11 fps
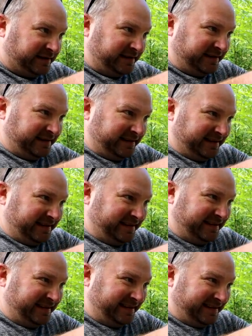How well they've
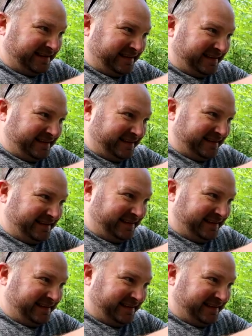grown, eh, as cuttings?